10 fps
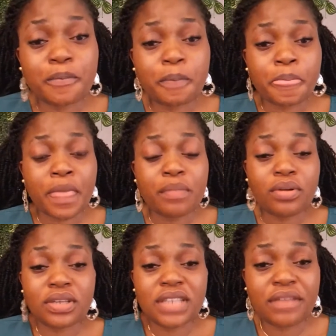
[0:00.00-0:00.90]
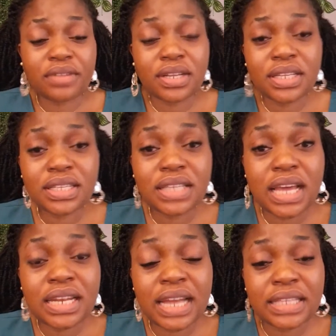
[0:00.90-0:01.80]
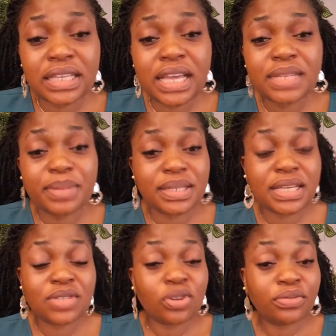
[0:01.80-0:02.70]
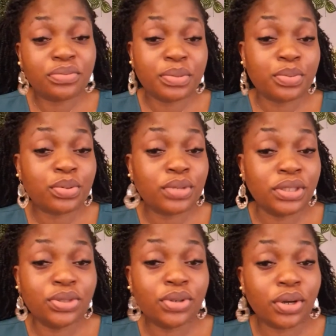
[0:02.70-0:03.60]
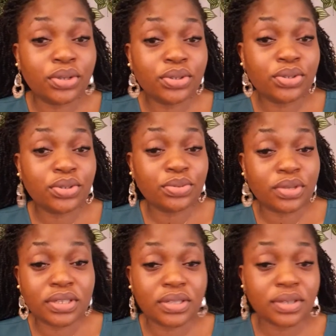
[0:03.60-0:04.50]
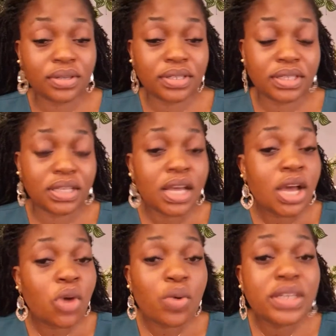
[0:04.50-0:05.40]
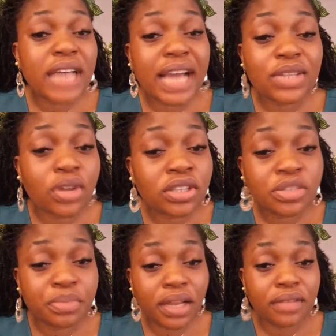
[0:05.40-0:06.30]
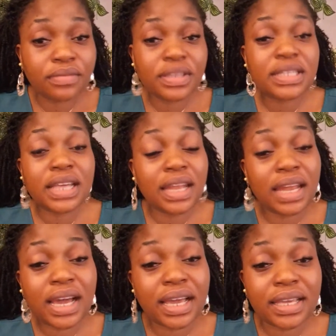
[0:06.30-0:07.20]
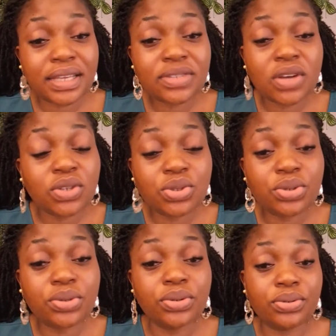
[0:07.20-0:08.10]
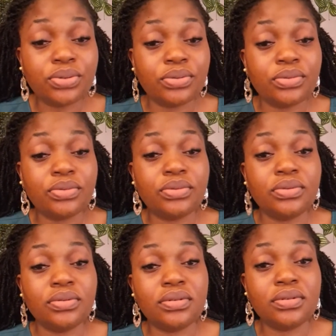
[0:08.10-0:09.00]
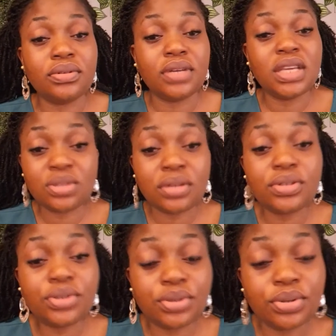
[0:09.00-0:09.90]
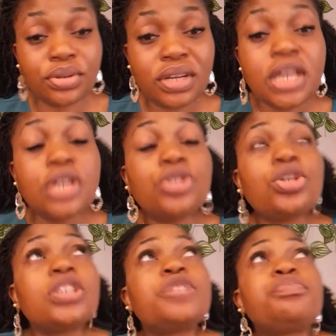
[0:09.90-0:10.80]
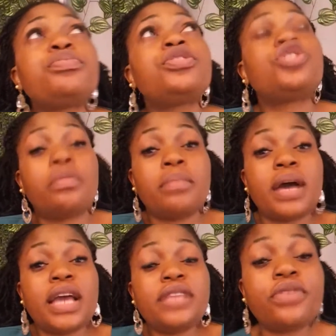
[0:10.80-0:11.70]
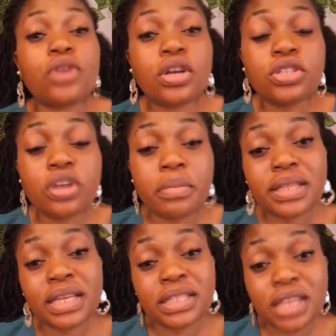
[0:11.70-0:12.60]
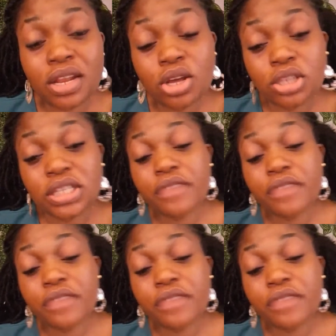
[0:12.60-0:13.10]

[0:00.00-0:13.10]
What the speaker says: Because they have already said 98% of people on YouTube doesn't succeed, which I don't believe. Is a lie. It's not true. It's not true. Just focus your mind and tell yourself,